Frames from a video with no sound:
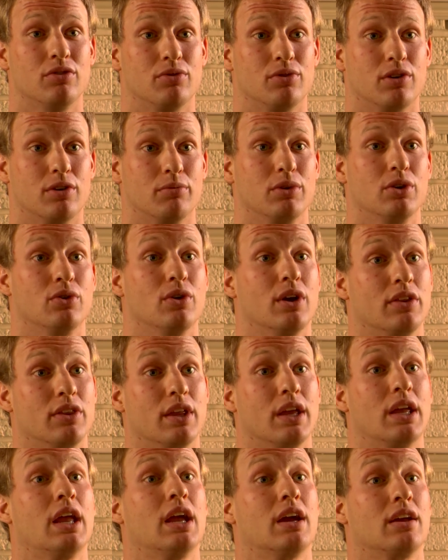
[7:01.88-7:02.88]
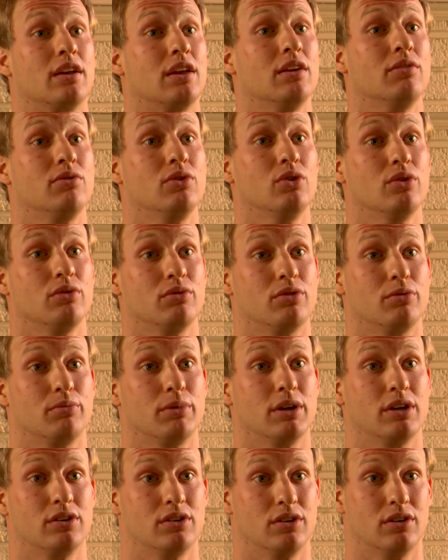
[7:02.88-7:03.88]
from you and they can't give you
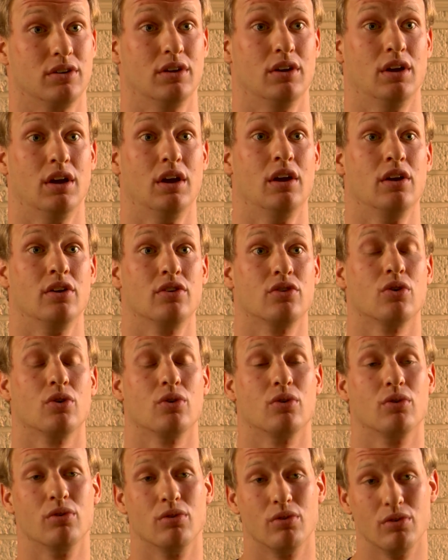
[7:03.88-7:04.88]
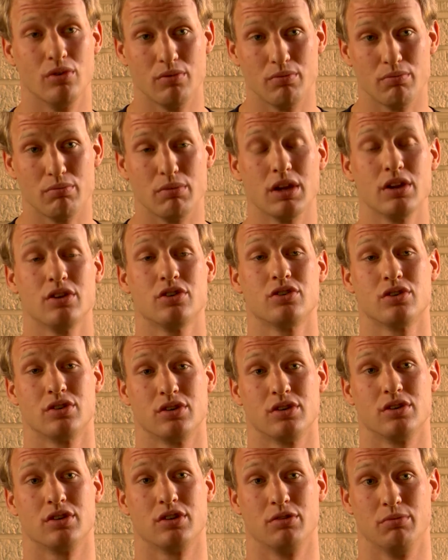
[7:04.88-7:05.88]
information. So make sure
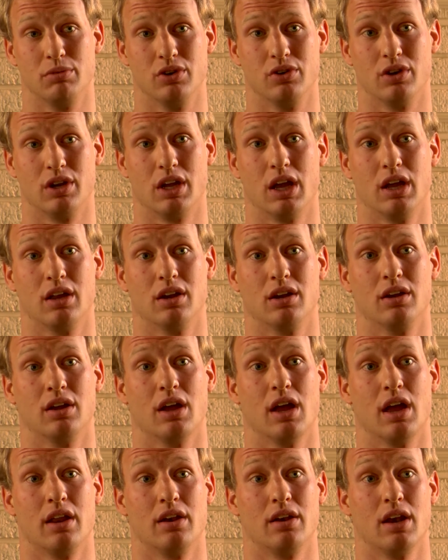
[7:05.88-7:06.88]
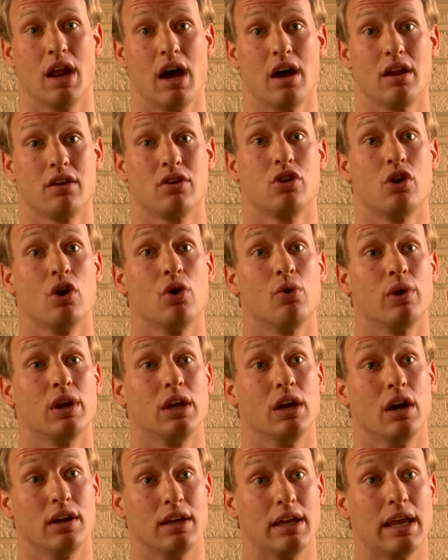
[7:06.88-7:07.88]
you're communicating and not
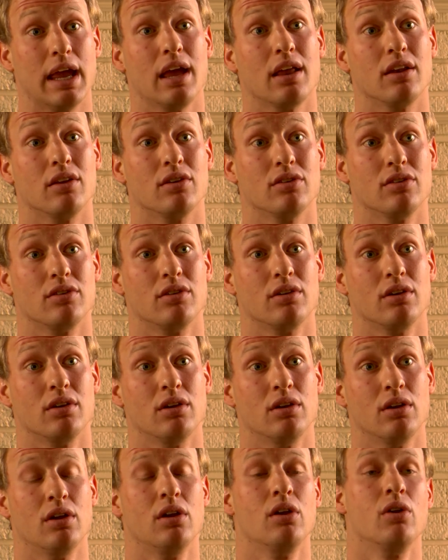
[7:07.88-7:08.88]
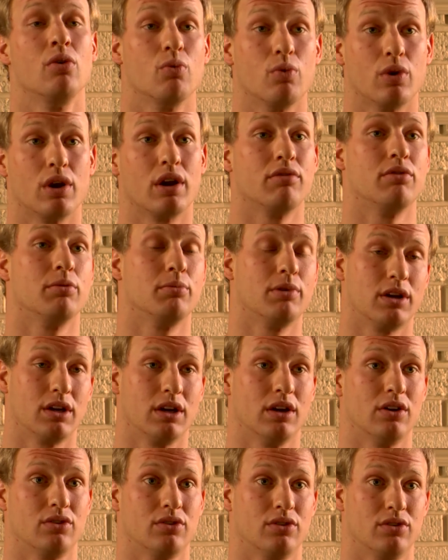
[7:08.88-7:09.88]
going against what everybody
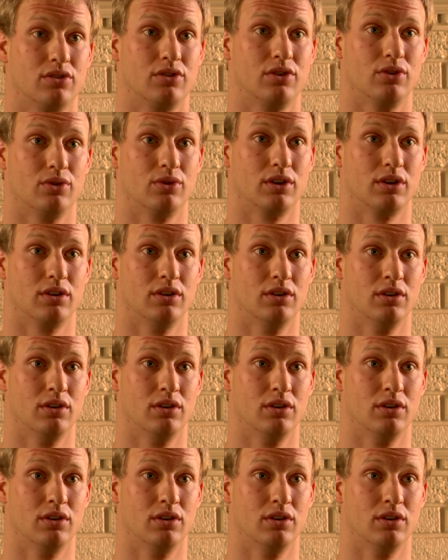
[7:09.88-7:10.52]
else is doing.